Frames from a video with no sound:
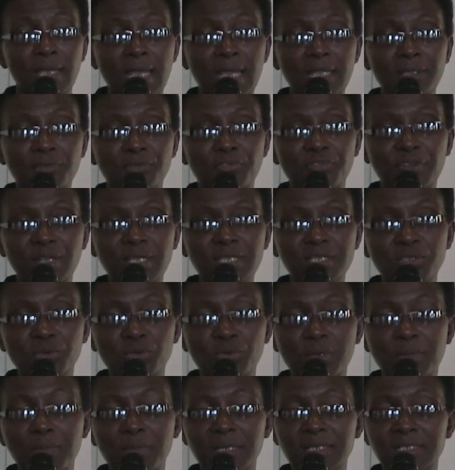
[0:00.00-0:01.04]
And the Friends
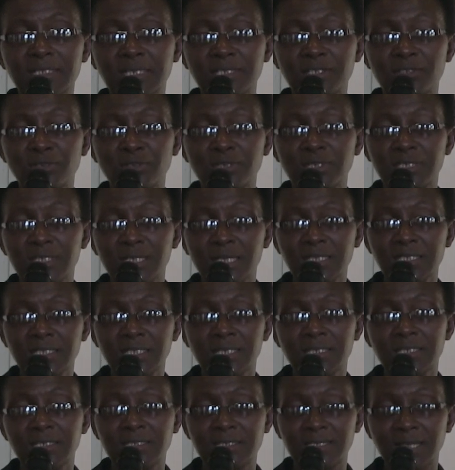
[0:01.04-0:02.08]
Women's
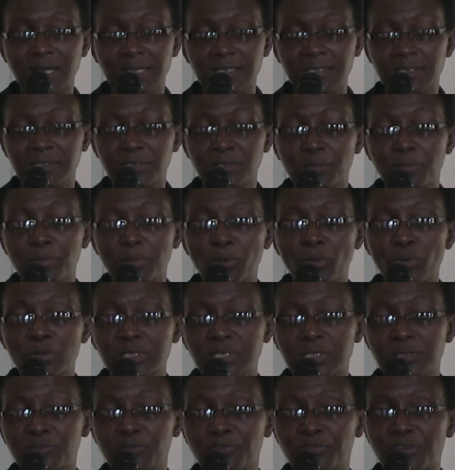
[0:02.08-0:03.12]
Association
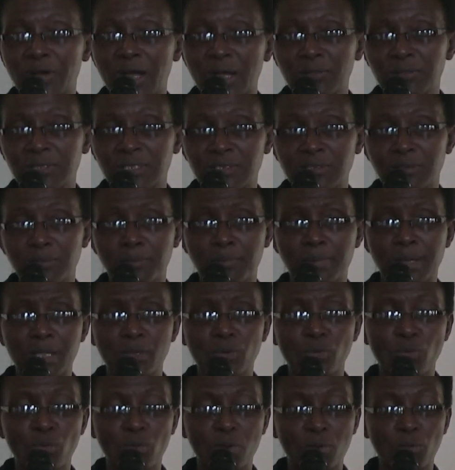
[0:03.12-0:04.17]
was founded
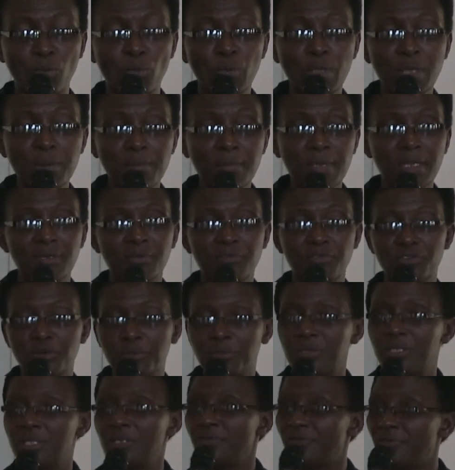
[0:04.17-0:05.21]
by women
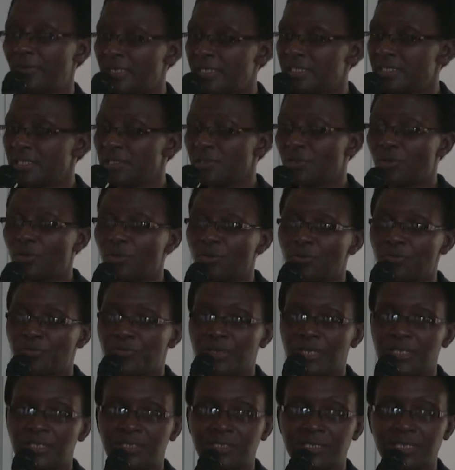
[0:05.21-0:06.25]
from the Evangelical
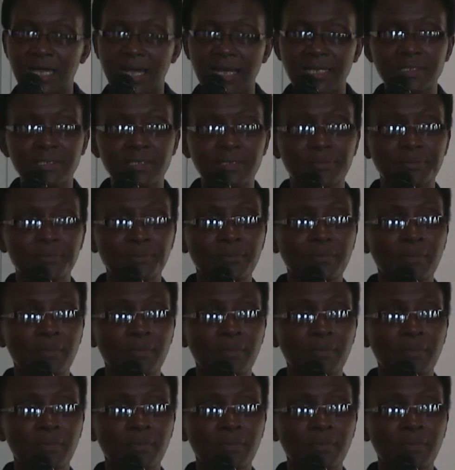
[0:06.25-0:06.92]
Friends Church